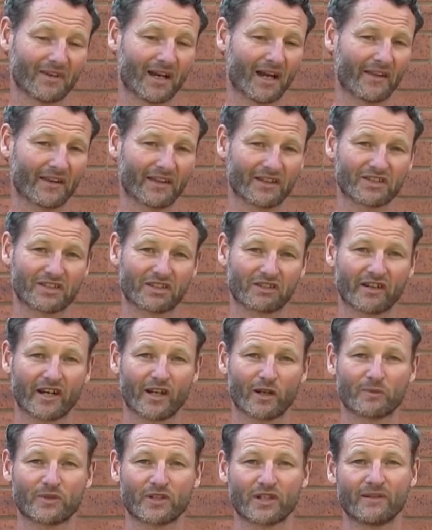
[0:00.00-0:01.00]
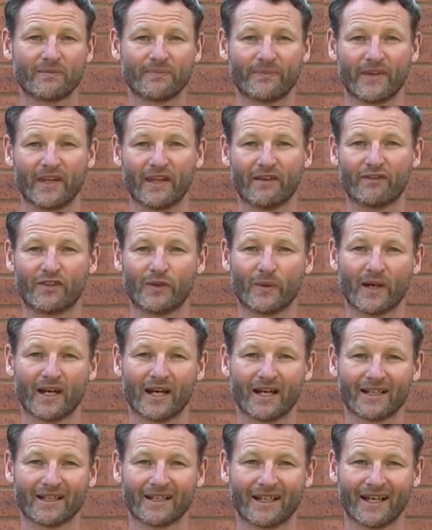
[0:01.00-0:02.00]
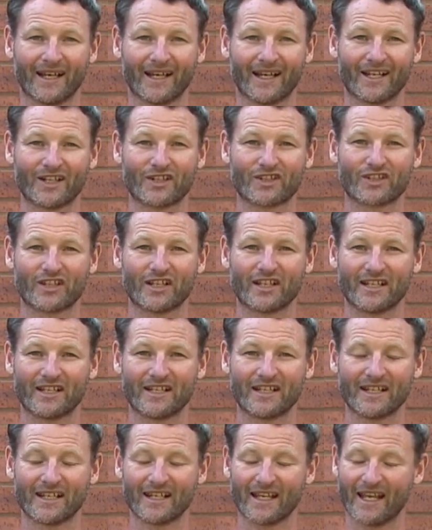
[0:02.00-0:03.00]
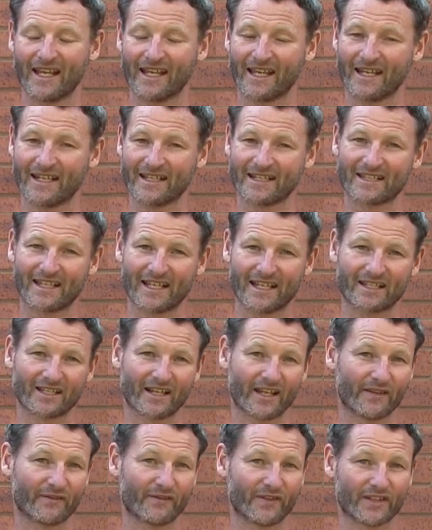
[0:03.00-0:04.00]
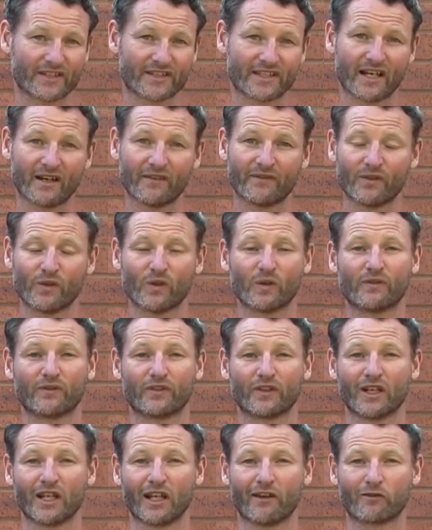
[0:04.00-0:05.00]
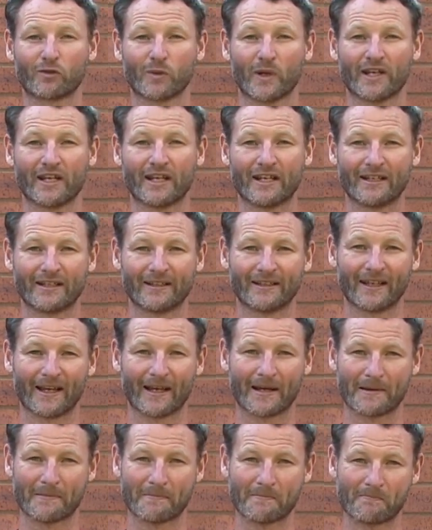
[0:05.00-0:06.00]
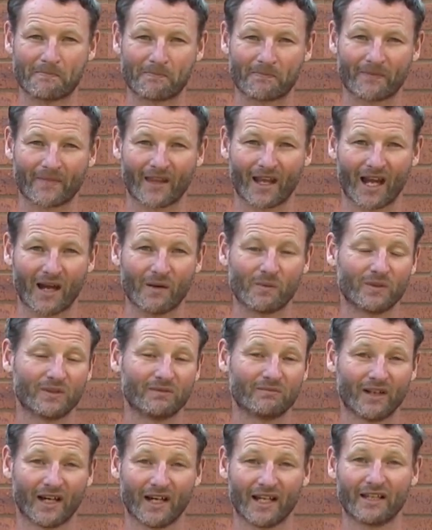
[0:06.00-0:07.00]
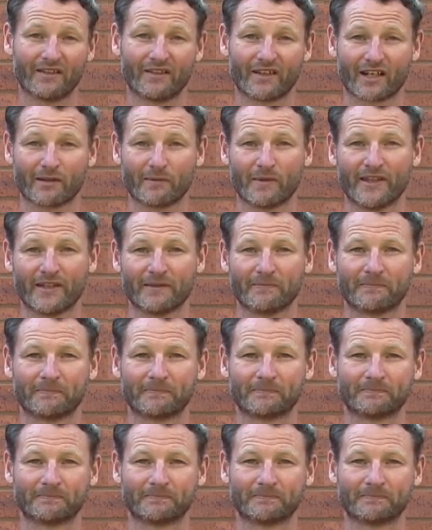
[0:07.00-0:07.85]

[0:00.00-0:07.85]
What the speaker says: I think this is a great option if you are interested in getting a set either for yourself or for a loved one. I would highly recommend them.